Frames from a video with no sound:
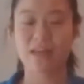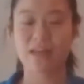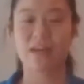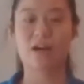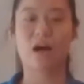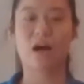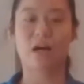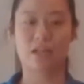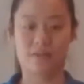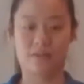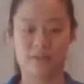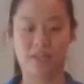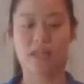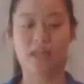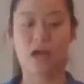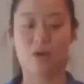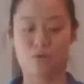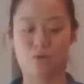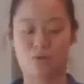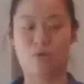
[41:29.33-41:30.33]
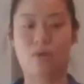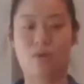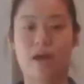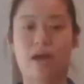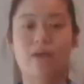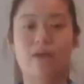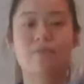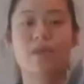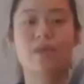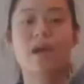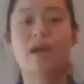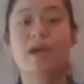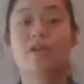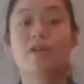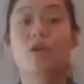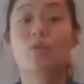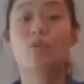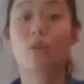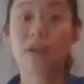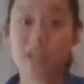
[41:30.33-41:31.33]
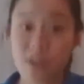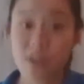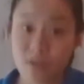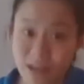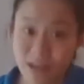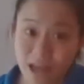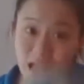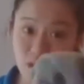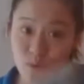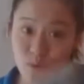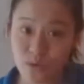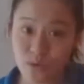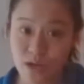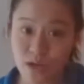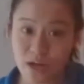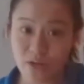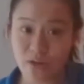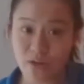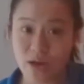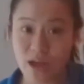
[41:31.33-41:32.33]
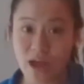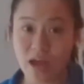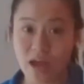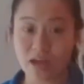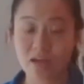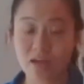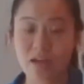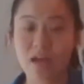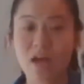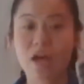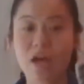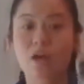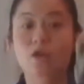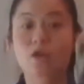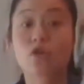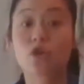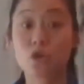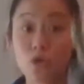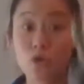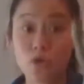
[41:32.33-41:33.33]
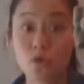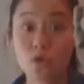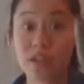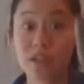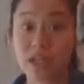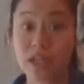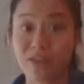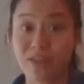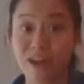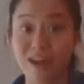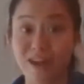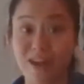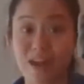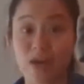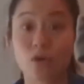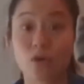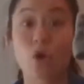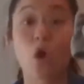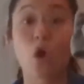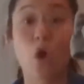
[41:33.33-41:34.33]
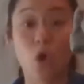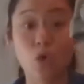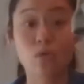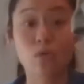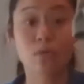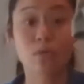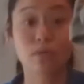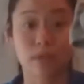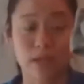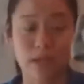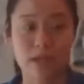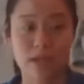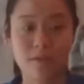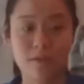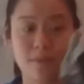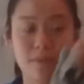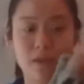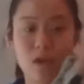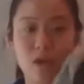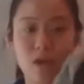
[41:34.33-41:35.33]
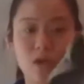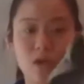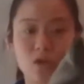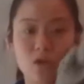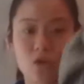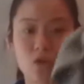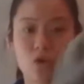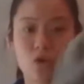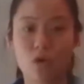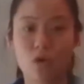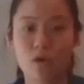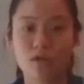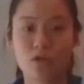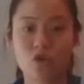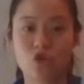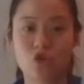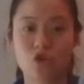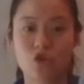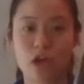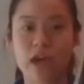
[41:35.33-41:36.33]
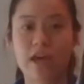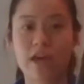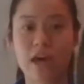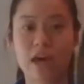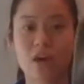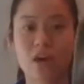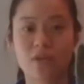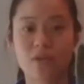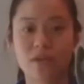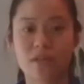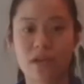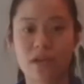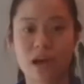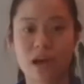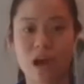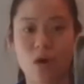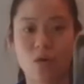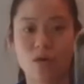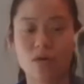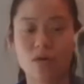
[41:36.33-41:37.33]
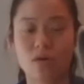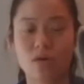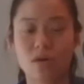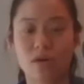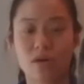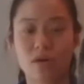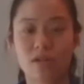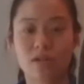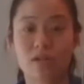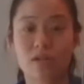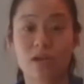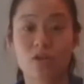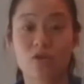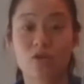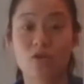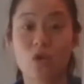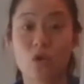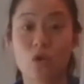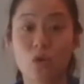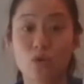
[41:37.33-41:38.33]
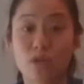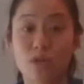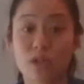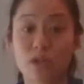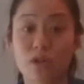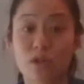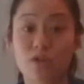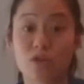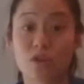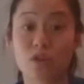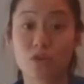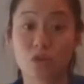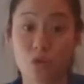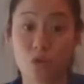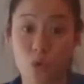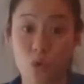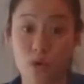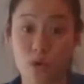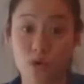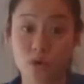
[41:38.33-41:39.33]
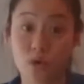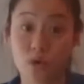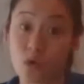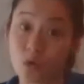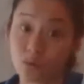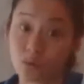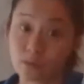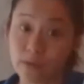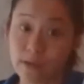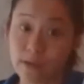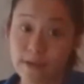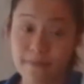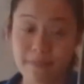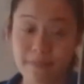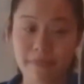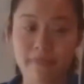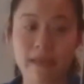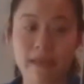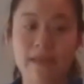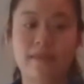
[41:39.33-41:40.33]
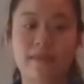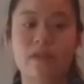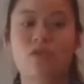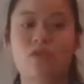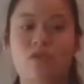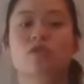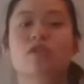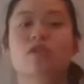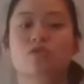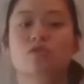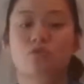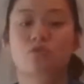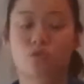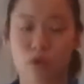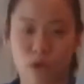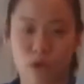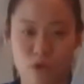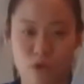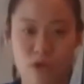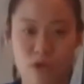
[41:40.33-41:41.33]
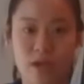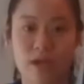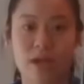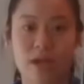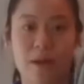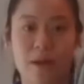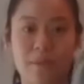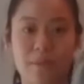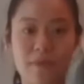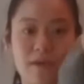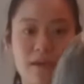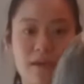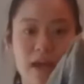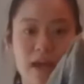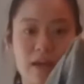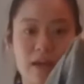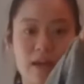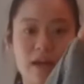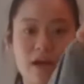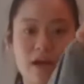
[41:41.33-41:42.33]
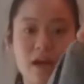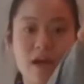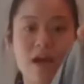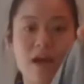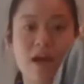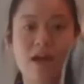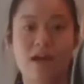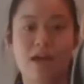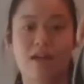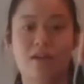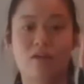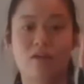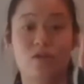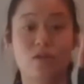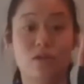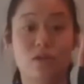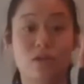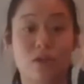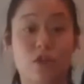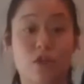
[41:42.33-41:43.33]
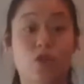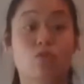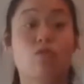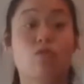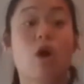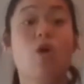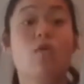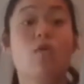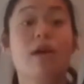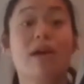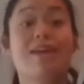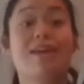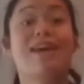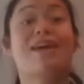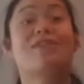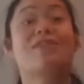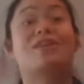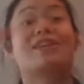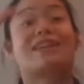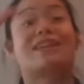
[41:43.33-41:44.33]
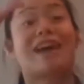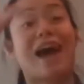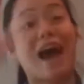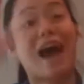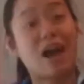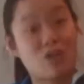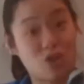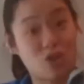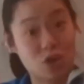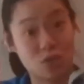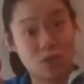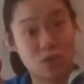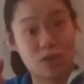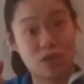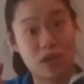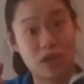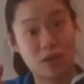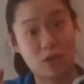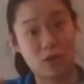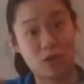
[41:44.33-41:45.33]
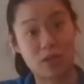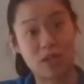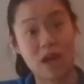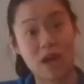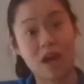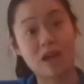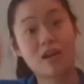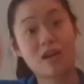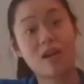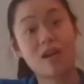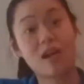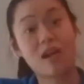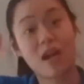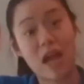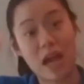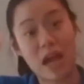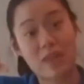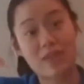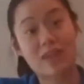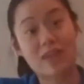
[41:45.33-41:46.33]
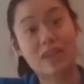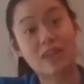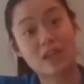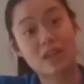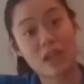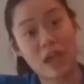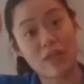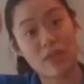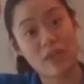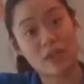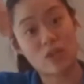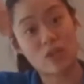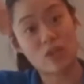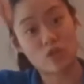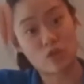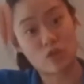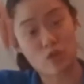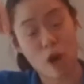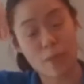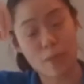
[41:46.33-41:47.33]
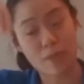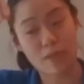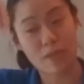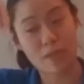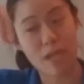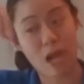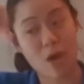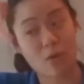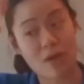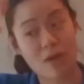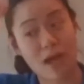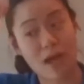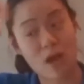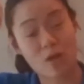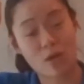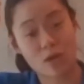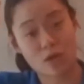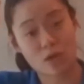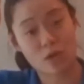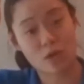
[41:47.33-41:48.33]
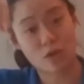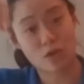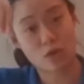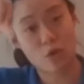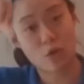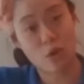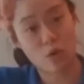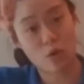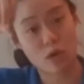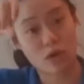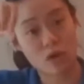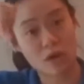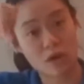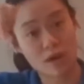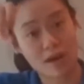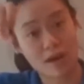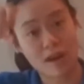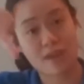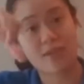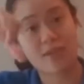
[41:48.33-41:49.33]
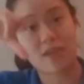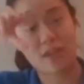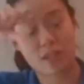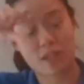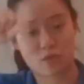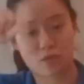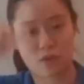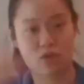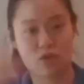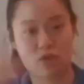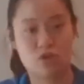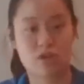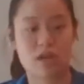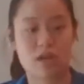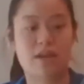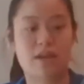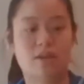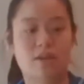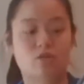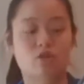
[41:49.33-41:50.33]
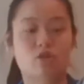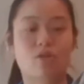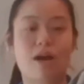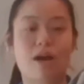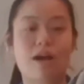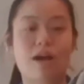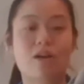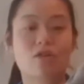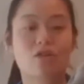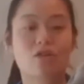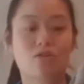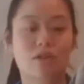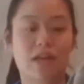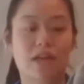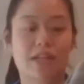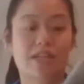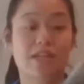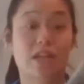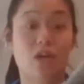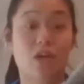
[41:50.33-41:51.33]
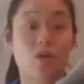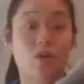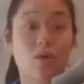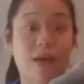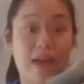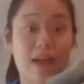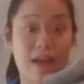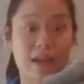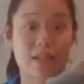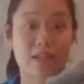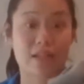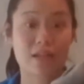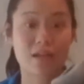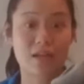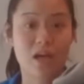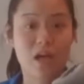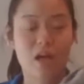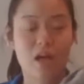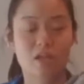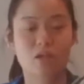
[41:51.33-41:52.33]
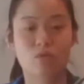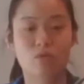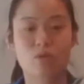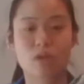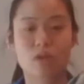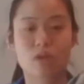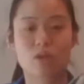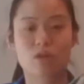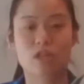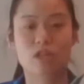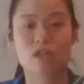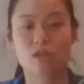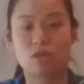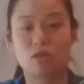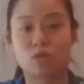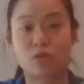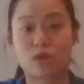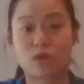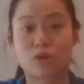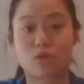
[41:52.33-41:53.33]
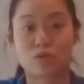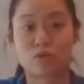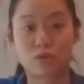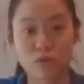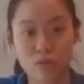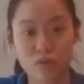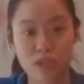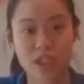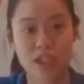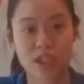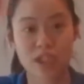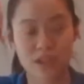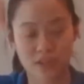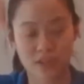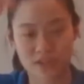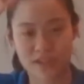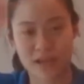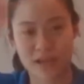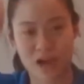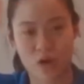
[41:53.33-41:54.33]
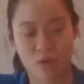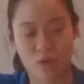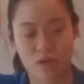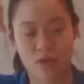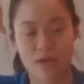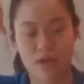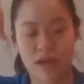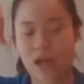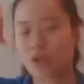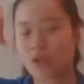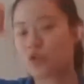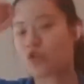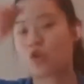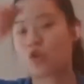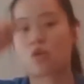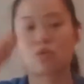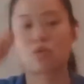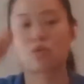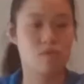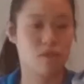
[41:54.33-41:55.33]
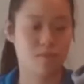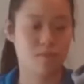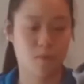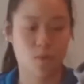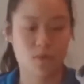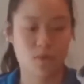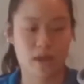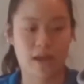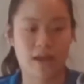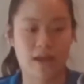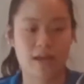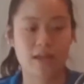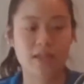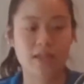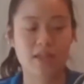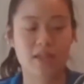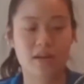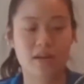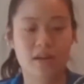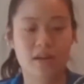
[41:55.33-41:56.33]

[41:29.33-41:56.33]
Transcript: kind of sound, okay? And then once you catch with the other hand, using that hand only, you're going to shake out the towel so that you're holding onto the corner only, and then you're scrunching it up again and throwing and then catching with the other side, and then drop the towel out into the corner and then scrunch again. So try to do that single-handed. So when you're loosening the towel again, don't use both hands